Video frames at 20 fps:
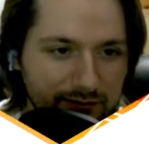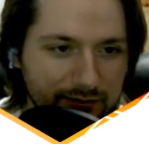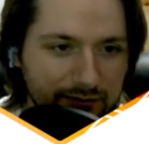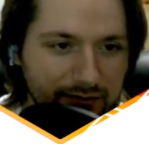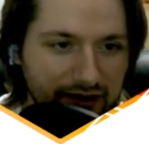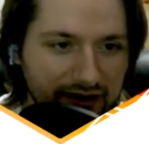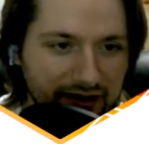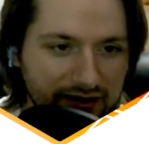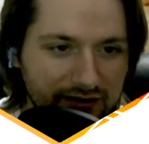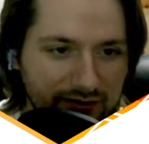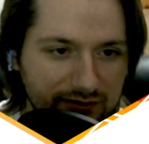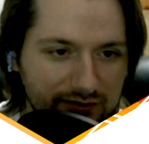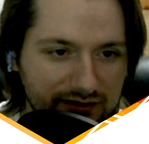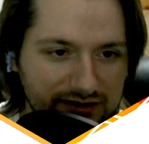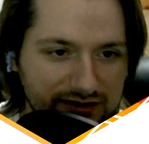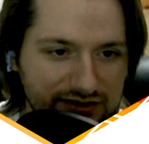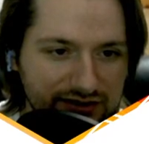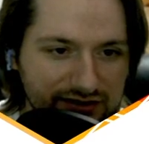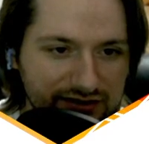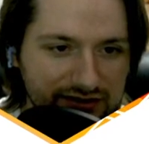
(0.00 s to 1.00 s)
But
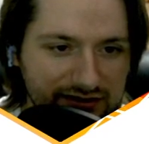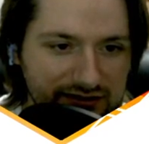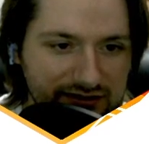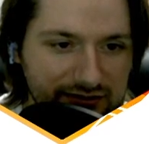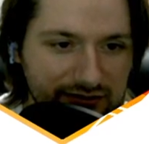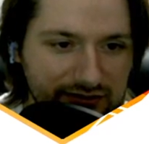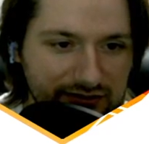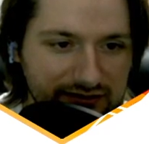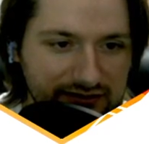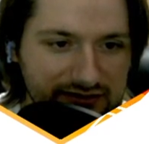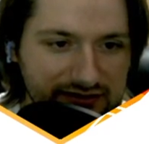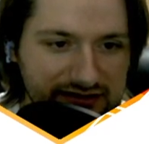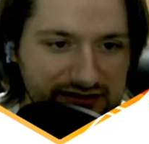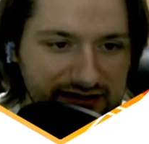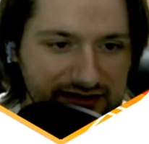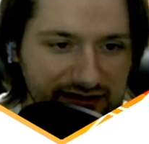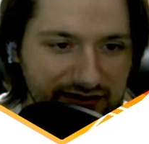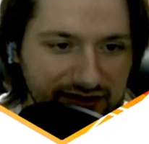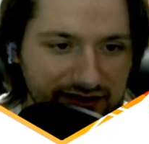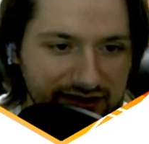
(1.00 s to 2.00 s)
let's just
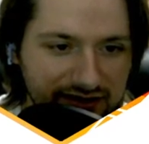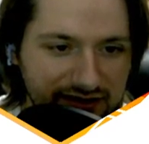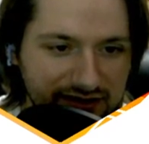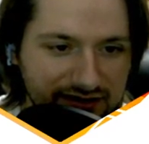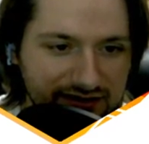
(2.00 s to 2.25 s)
steal it.